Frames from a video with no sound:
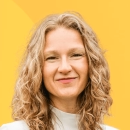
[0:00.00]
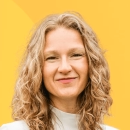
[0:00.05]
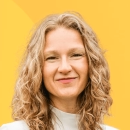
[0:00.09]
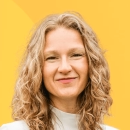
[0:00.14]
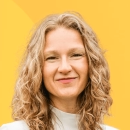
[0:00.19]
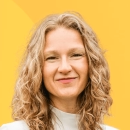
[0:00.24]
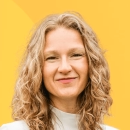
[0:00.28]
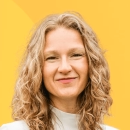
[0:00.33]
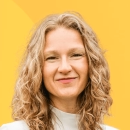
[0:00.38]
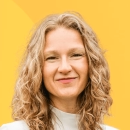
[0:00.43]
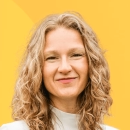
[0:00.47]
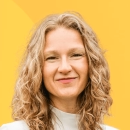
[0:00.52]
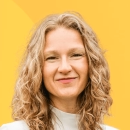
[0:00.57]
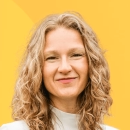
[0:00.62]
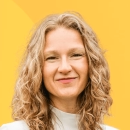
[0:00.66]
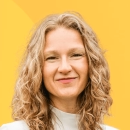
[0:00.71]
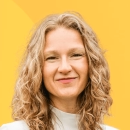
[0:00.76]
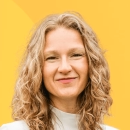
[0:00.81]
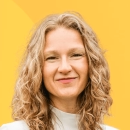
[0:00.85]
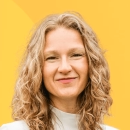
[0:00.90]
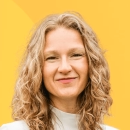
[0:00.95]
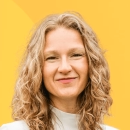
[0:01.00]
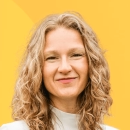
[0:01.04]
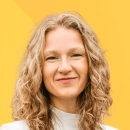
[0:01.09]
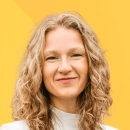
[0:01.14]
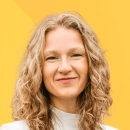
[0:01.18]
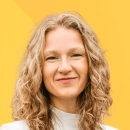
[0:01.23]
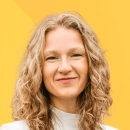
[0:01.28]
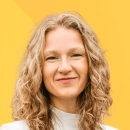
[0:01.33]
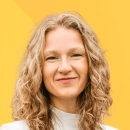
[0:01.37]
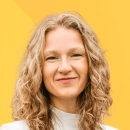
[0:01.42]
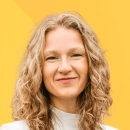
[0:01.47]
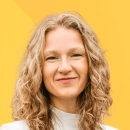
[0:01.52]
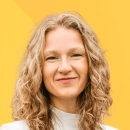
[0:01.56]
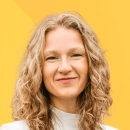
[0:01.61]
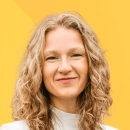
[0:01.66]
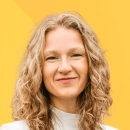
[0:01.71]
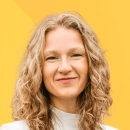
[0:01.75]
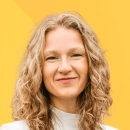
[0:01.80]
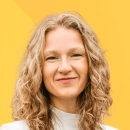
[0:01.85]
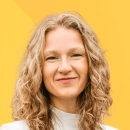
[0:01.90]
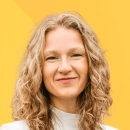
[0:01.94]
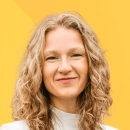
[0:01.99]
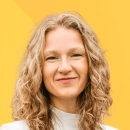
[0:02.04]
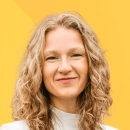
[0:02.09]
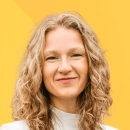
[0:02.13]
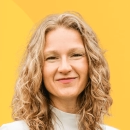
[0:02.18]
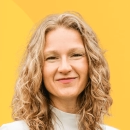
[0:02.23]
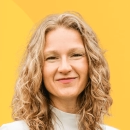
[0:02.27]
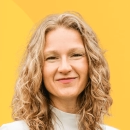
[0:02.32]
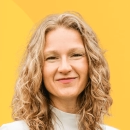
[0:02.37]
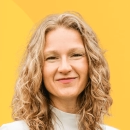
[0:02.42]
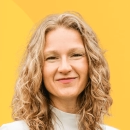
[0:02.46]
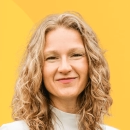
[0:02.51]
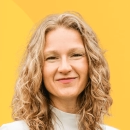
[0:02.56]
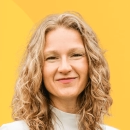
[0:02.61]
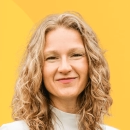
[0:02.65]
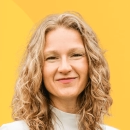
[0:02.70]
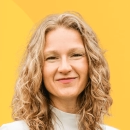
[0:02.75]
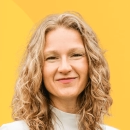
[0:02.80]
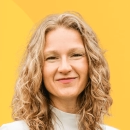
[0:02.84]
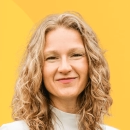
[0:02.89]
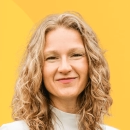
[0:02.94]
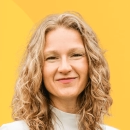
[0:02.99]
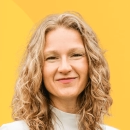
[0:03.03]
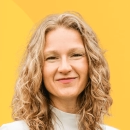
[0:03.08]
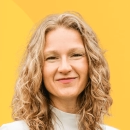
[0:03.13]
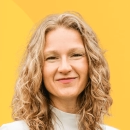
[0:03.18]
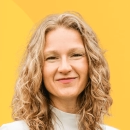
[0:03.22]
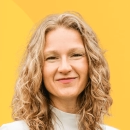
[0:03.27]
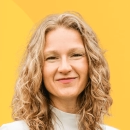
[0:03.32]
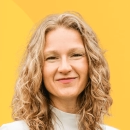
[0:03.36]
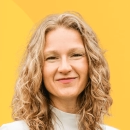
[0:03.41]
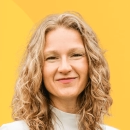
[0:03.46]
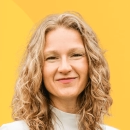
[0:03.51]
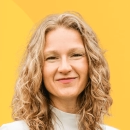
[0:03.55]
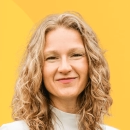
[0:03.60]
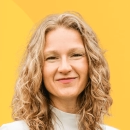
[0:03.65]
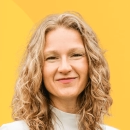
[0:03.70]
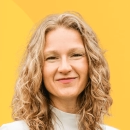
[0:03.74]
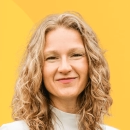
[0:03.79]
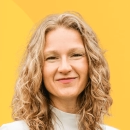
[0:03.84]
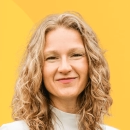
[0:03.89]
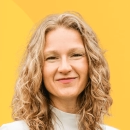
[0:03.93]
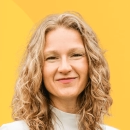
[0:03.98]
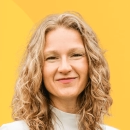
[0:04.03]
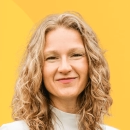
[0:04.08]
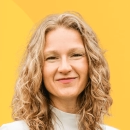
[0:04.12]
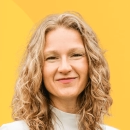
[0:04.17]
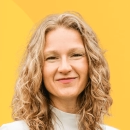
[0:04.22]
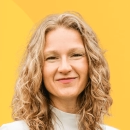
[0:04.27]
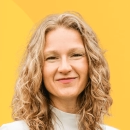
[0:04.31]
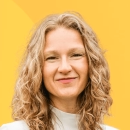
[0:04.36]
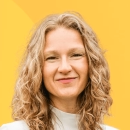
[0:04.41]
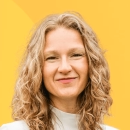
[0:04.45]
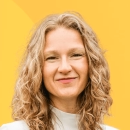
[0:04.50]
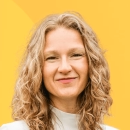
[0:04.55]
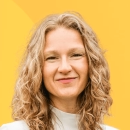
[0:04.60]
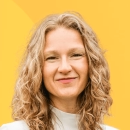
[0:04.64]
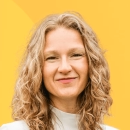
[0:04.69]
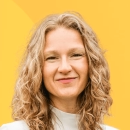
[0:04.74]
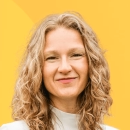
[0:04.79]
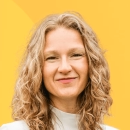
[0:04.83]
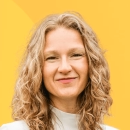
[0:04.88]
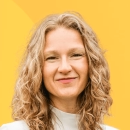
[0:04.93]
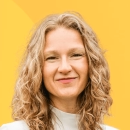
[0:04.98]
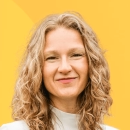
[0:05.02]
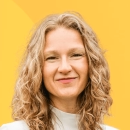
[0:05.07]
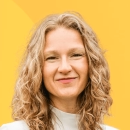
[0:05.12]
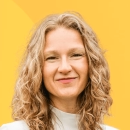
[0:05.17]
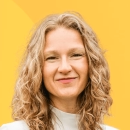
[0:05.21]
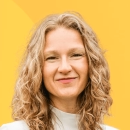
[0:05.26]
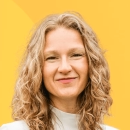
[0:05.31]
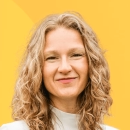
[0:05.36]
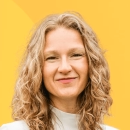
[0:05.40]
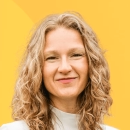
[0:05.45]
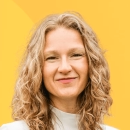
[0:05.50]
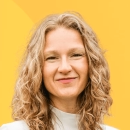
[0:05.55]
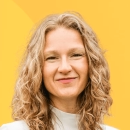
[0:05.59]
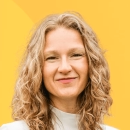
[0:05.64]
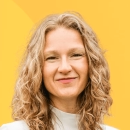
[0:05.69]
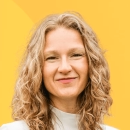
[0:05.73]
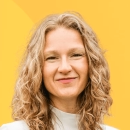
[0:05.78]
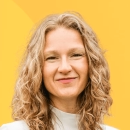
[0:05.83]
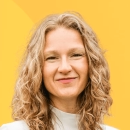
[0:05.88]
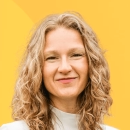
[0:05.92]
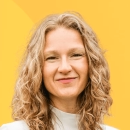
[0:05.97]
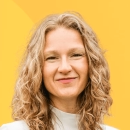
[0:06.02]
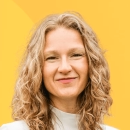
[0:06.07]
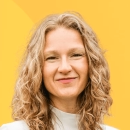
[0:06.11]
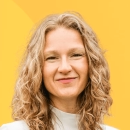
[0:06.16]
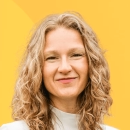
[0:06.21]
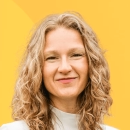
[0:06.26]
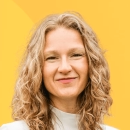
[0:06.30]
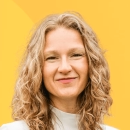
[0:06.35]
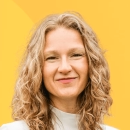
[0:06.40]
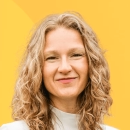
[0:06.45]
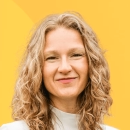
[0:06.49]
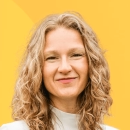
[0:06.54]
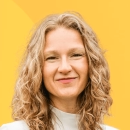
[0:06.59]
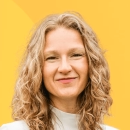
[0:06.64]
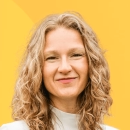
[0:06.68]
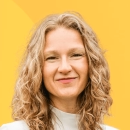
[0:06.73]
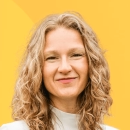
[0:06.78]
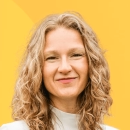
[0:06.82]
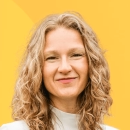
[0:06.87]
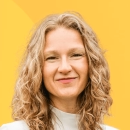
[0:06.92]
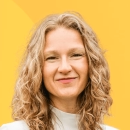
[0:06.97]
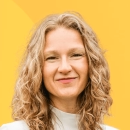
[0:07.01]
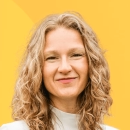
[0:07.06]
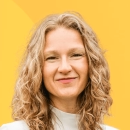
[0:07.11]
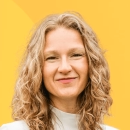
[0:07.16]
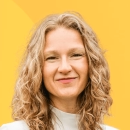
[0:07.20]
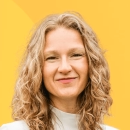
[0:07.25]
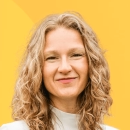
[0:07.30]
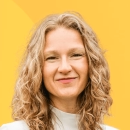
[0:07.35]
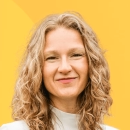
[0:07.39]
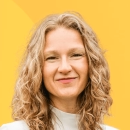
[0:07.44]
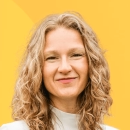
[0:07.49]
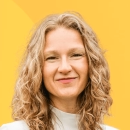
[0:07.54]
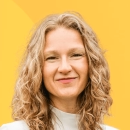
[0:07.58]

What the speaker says: [no speech]